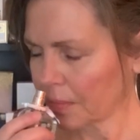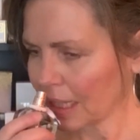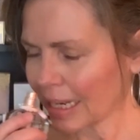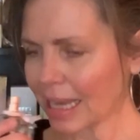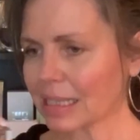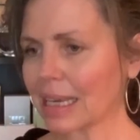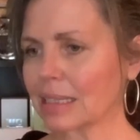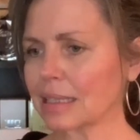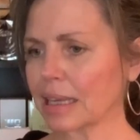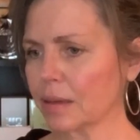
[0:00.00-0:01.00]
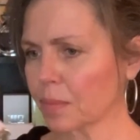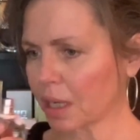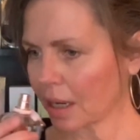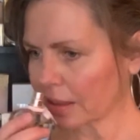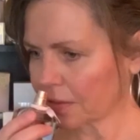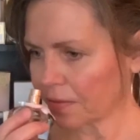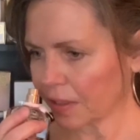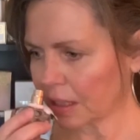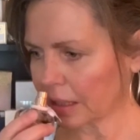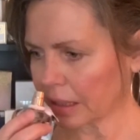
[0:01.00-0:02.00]
It has that same kind of
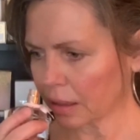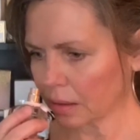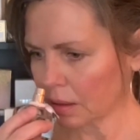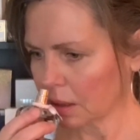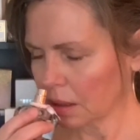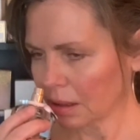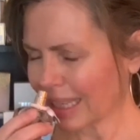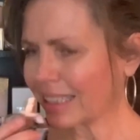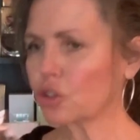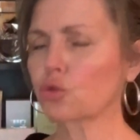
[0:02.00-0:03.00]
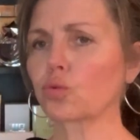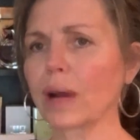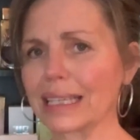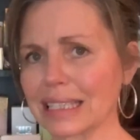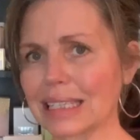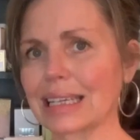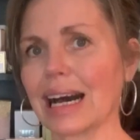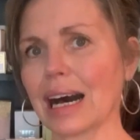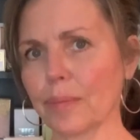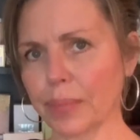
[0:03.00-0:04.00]
feeling, like a dressed
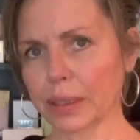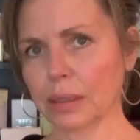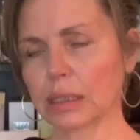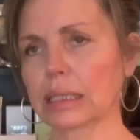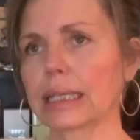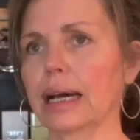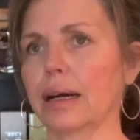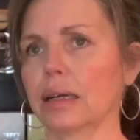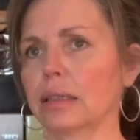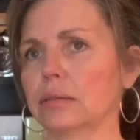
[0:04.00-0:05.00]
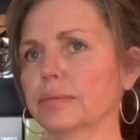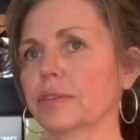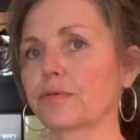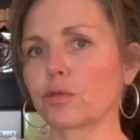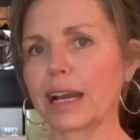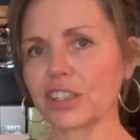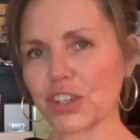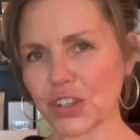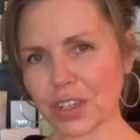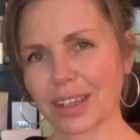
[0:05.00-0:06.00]
up, uh,
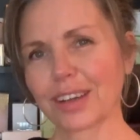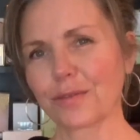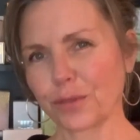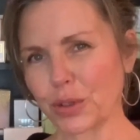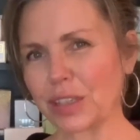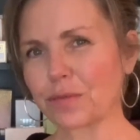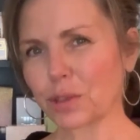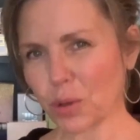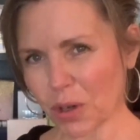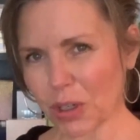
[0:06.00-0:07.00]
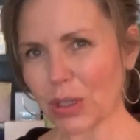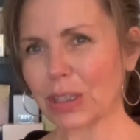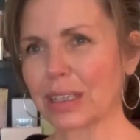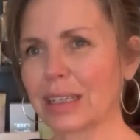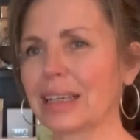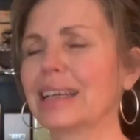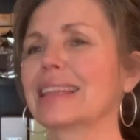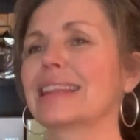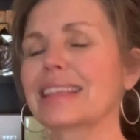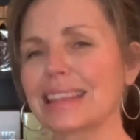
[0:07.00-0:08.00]
fresh, fruity floral.
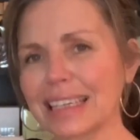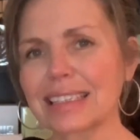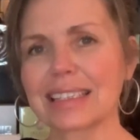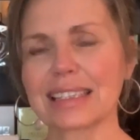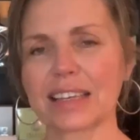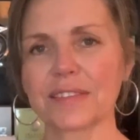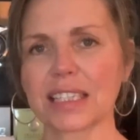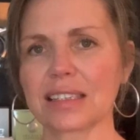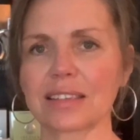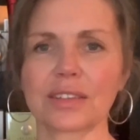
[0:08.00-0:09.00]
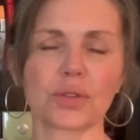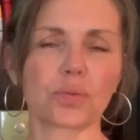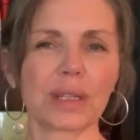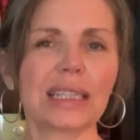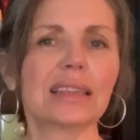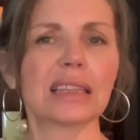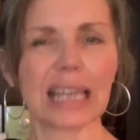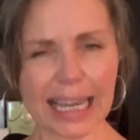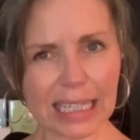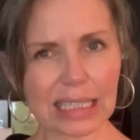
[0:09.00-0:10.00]
The thing that saves this is it's really
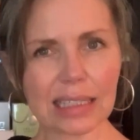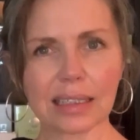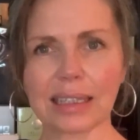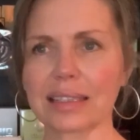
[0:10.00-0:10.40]
light.